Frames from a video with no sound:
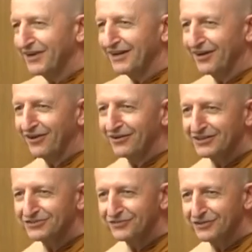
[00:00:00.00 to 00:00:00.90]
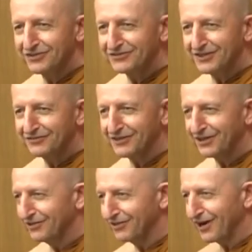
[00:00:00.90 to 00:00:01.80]
create a long list for you this
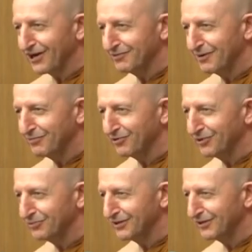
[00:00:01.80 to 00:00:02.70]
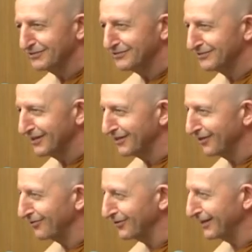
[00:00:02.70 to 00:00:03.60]
evening and you can't remember all the words,
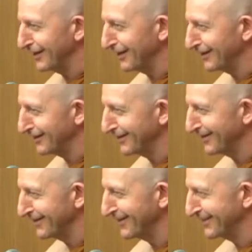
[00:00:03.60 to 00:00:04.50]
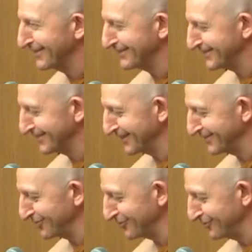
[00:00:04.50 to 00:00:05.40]
then they're all in here, in this uh,
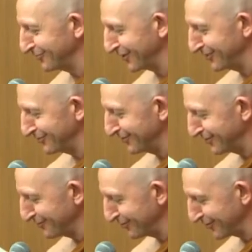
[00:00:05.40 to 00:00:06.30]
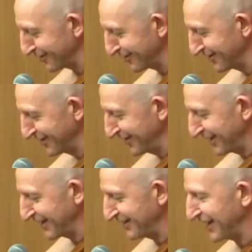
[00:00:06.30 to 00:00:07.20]
Tanjakun Payut book.
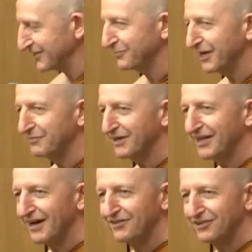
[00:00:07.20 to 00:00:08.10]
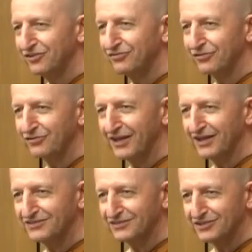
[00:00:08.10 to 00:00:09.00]
And it has many, many other useful
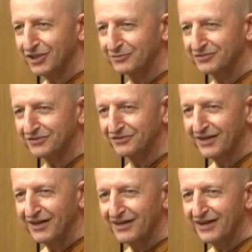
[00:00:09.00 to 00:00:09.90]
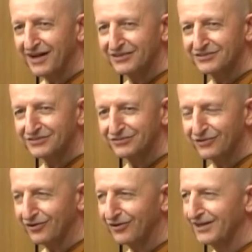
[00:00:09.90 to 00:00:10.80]
things in terms of
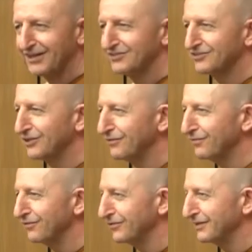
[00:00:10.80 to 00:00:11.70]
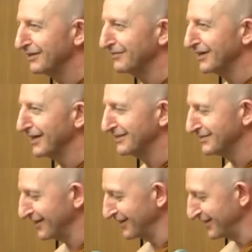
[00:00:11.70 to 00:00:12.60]
guidance for skillful living
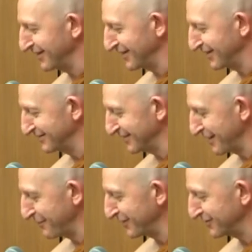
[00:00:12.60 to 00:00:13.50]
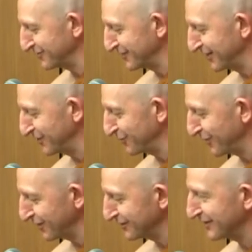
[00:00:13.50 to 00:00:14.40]
as a, as a, person in
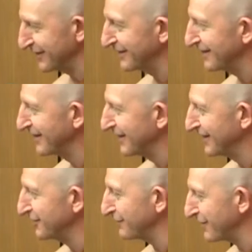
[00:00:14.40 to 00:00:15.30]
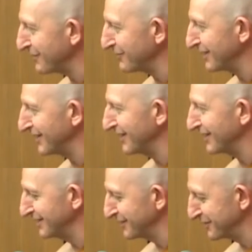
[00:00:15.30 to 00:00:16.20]
the world, in, in your
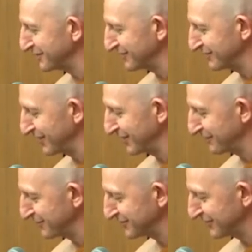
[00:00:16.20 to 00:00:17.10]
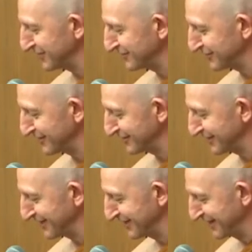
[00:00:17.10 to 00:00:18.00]
family, in the business, running a business,
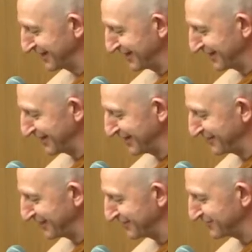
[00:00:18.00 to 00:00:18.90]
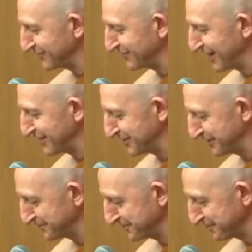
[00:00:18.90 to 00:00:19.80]
and uh, uh, living in
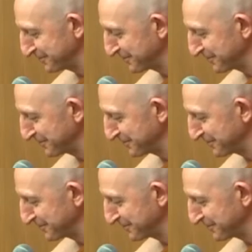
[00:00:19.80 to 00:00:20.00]
society.